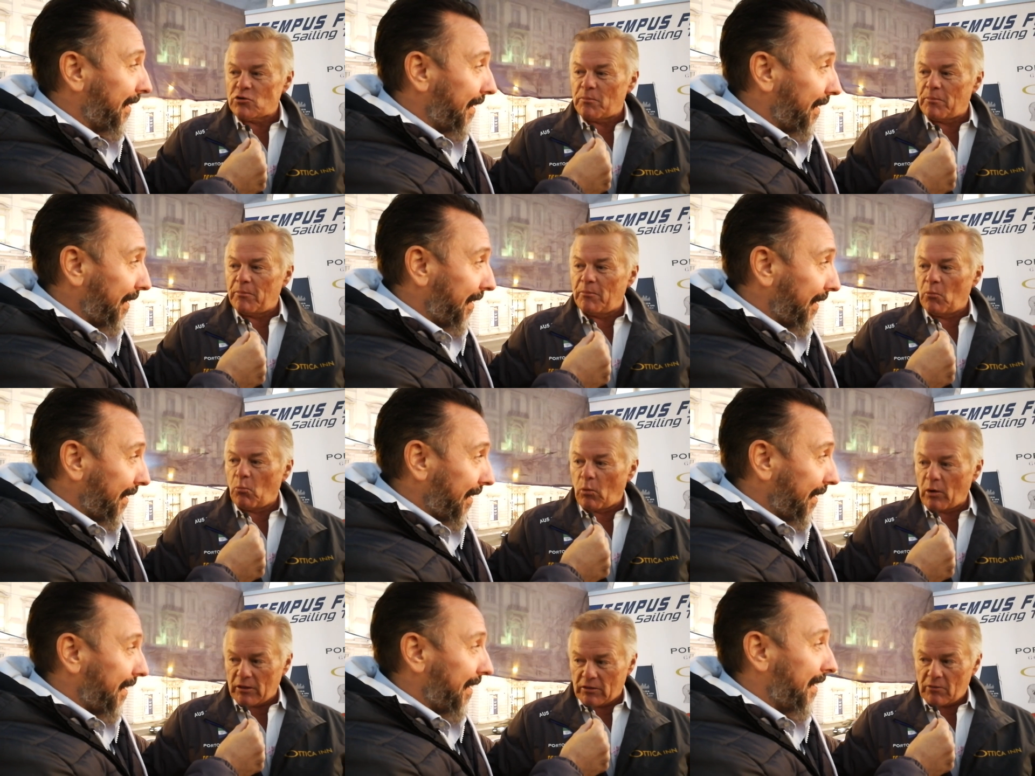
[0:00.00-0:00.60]
Speaker 1: to
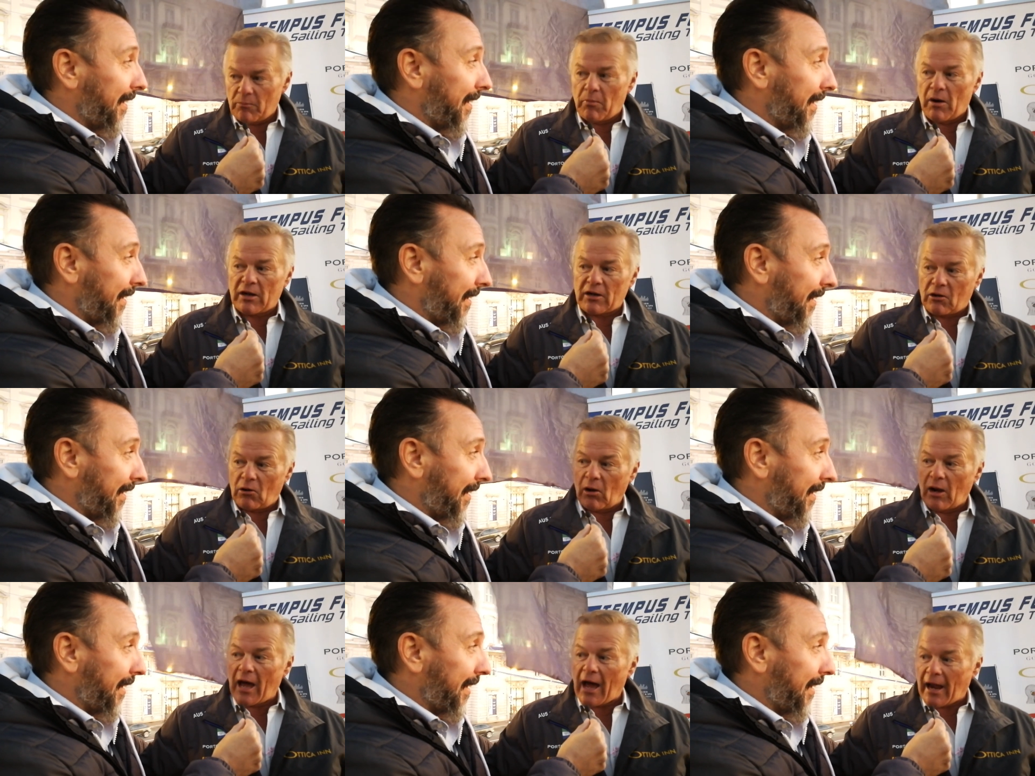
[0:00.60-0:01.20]
win the
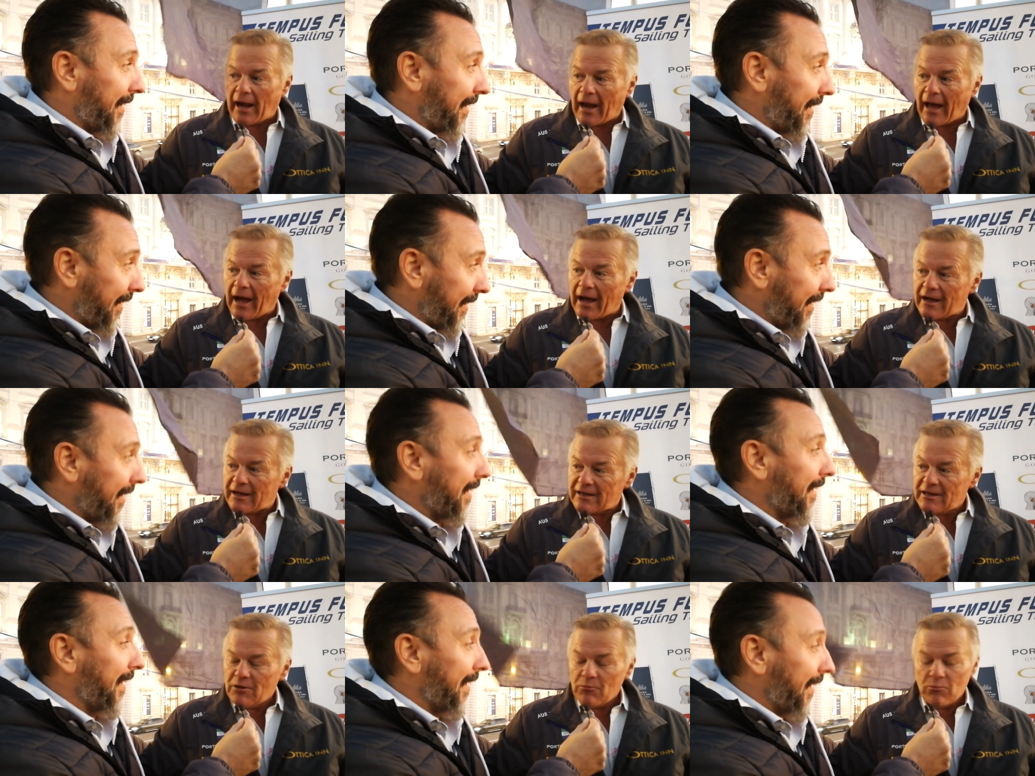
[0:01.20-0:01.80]
Barcolana,
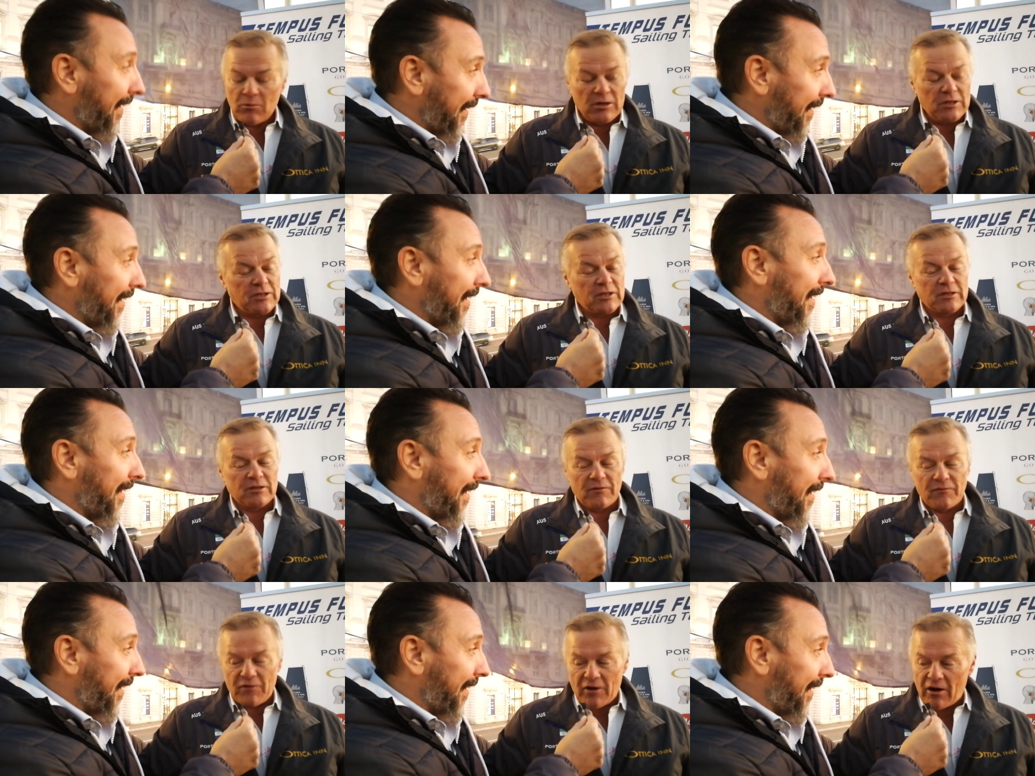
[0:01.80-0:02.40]
which is
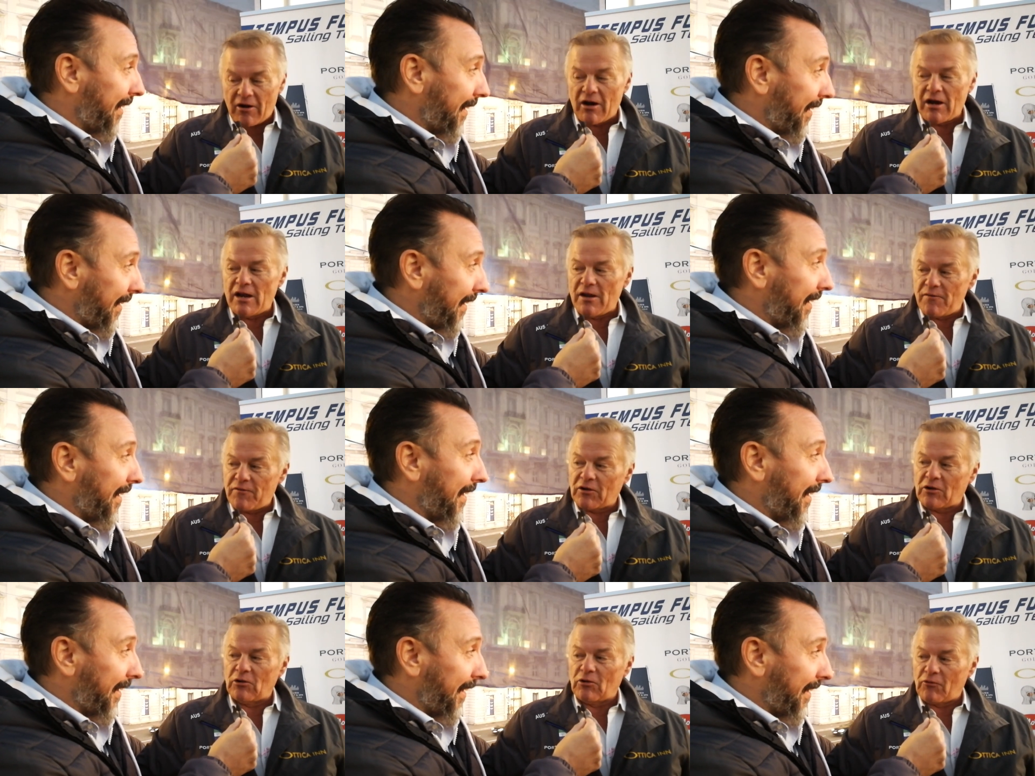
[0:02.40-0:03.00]
a very
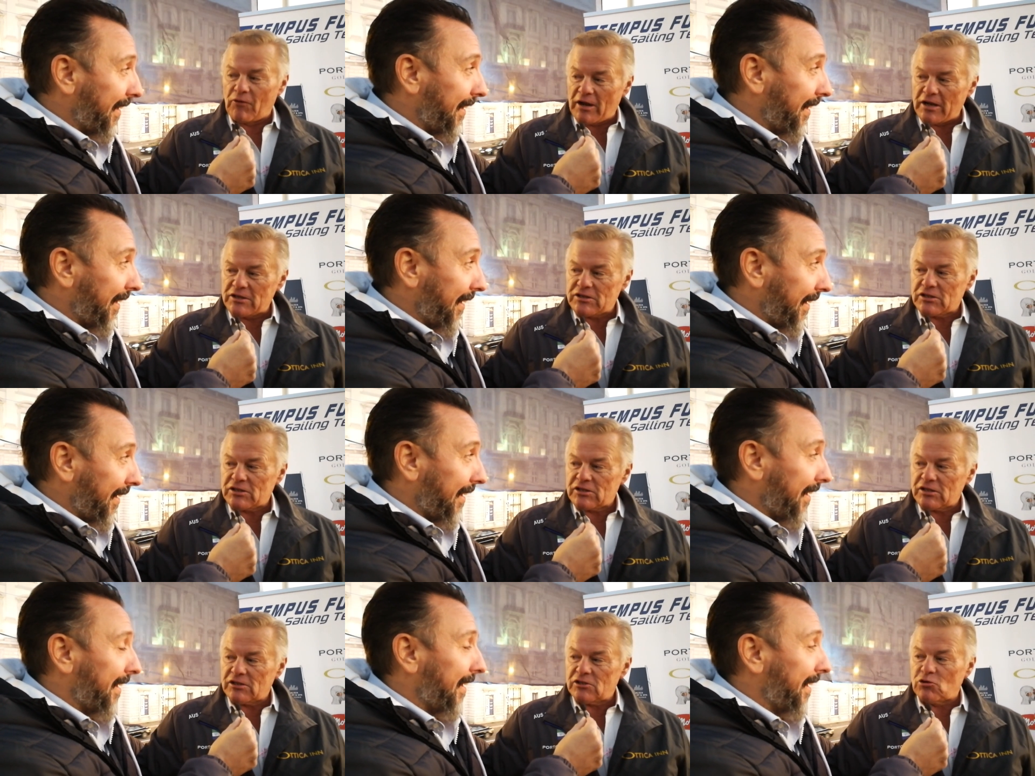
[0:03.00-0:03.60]
difficult
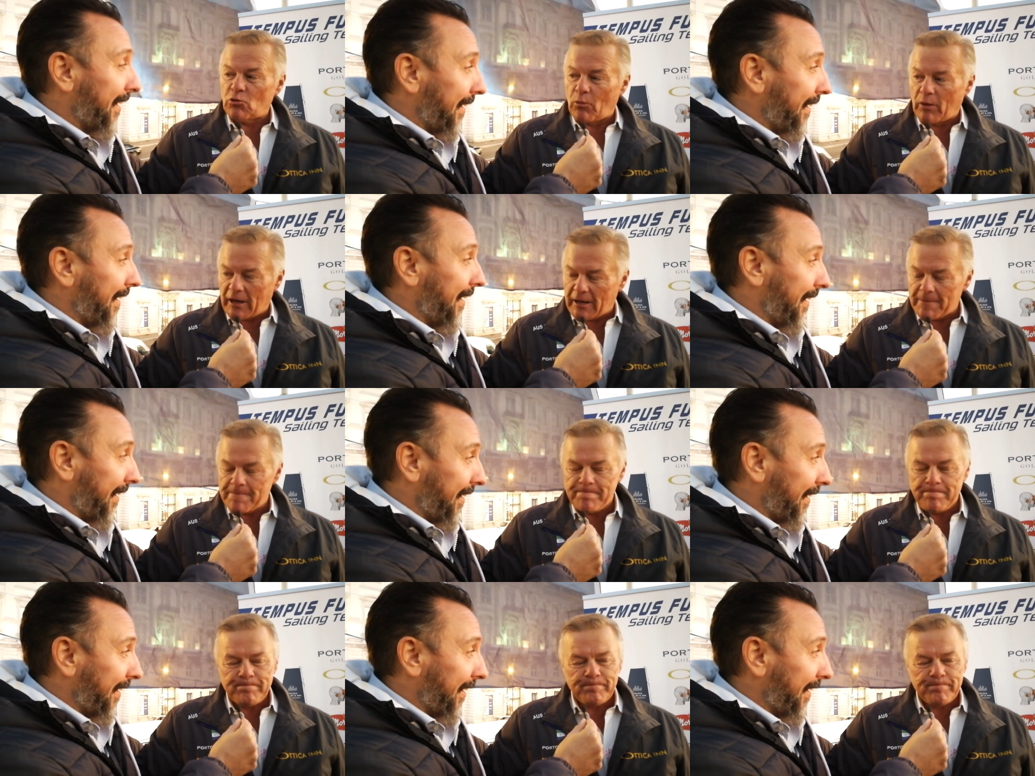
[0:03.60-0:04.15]
race to win.